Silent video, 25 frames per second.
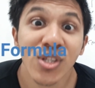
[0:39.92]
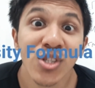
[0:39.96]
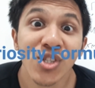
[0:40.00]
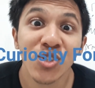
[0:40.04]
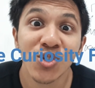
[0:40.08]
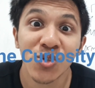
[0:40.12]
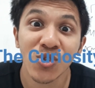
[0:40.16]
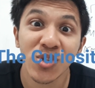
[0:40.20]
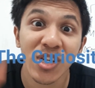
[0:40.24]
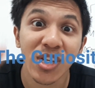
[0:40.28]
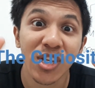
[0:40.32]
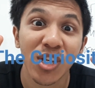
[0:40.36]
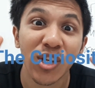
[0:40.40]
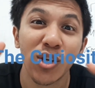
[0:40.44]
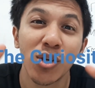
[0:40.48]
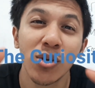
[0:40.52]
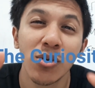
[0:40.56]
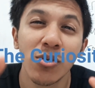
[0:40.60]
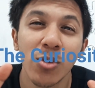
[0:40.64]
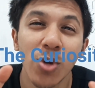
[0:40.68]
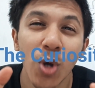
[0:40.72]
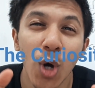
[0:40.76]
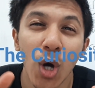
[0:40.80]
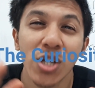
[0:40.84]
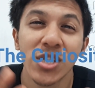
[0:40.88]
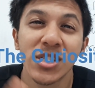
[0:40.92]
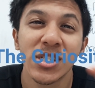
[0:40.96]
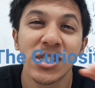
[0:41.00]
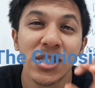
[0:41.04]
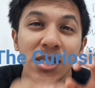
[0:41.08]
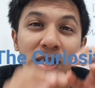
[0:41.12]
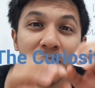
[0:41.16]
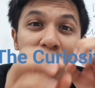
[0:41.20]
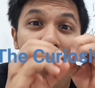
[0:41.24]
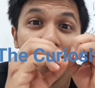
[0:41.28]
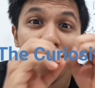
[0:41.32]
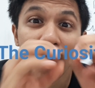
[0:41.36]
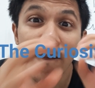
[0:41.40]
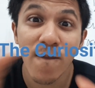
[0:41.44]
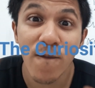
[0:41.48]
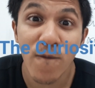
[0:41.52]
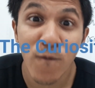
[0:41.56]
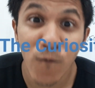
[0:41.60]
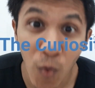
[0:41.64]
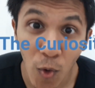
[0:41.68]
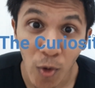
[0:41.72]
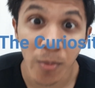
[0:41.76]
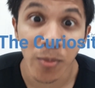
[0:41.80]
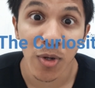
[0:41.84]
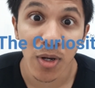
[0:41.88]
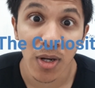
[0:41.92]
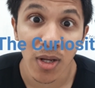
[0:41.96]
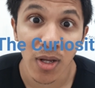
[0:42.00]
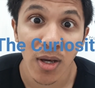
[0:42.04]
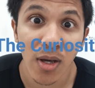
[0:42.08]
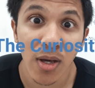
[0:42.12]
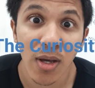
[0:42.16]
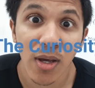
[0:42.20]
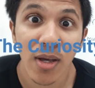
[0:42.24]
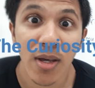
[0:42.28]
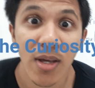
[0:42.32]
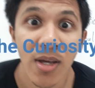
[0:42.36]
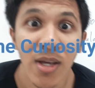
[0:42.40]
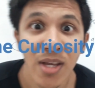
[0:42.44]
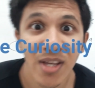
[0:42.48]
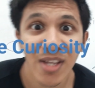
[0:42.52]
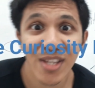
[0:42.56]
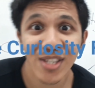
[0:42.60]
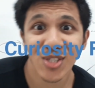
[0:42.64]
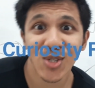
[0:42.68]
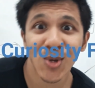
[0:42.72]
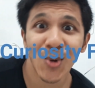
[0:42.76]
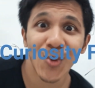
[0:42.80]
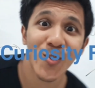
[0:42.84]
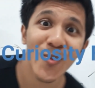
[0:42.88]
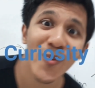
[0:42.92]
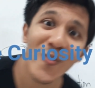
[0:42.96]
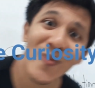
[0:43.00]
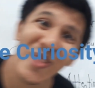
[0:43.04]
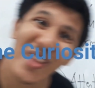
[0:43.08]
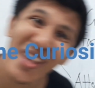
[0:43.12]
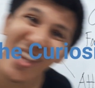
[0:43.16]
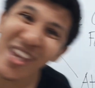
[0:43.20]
to the curiosity formula. So